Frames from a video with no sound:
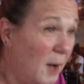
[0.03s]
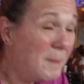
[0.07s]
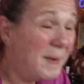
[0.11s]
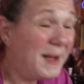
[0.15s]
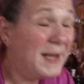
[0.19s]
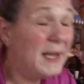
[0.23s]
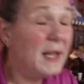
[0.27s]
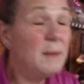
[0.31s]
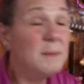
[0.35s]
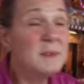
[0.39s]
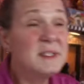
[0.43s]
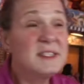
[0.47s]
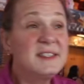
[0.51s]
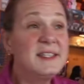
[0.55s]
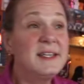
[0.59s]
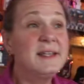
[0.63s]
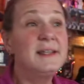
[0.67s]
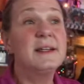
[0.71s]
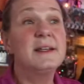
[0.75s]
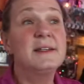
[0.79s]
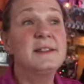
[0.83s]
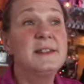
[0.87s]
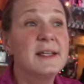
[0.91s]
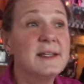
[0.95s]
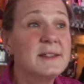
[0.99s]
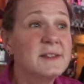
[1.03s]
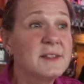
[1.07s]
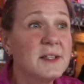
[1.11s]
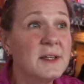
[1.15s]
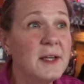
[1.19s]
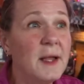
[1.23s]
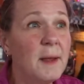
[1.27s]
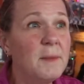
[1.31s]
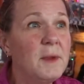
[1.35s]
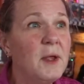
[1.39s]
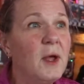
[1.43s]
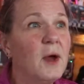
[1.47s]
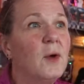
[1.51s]
Uh, my name is Tina
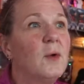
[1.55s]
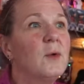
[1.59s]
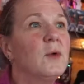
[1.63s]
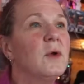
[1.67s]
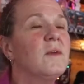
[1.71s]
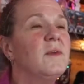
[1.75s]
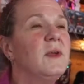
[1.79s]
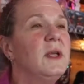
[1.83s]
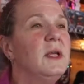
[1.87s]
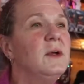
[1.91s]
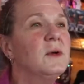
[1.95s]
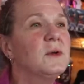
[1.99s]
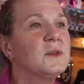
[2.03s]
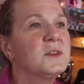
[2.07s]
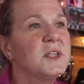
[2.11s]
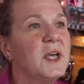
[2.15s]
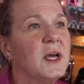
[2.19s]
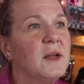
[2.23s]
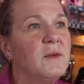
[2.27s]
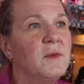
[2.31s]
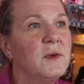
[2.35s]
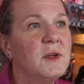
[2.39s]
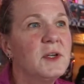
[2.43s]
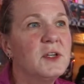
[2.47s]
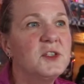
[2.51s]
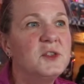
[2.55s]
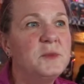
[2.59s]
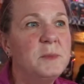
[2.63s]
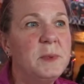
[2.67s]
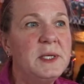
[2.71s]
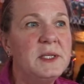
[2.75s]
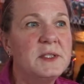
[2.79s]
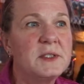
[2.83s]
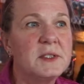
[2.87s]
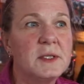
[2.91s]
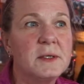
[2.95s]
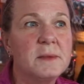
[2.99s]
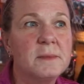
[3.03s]
Dixon. I'm the owner of Ingleside Village
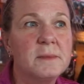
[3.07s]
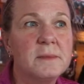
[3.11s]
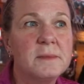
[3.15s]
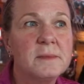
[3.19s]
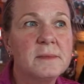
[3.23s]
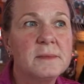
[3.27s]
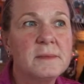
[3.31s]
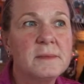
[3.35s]
Pizza.